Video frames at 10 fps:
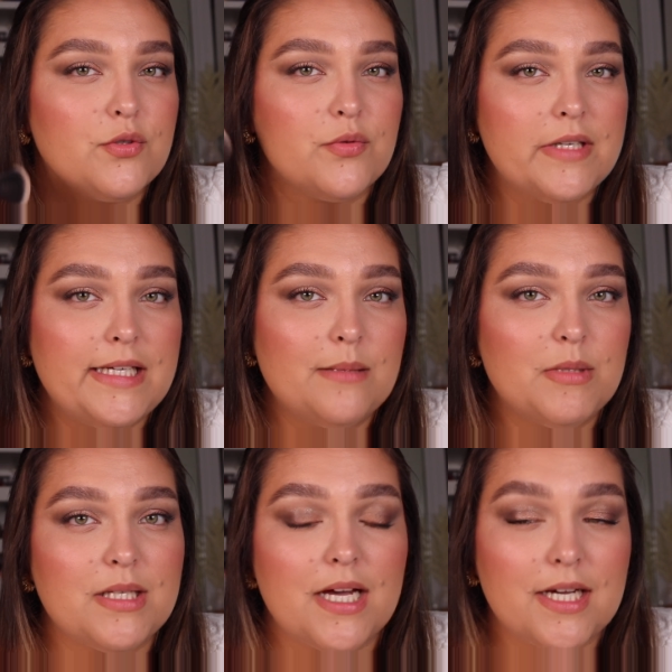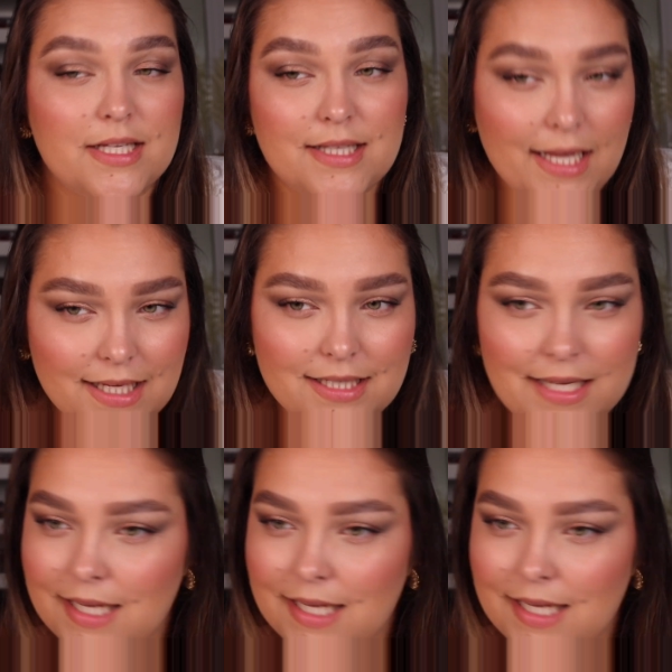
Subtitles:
cream highlight,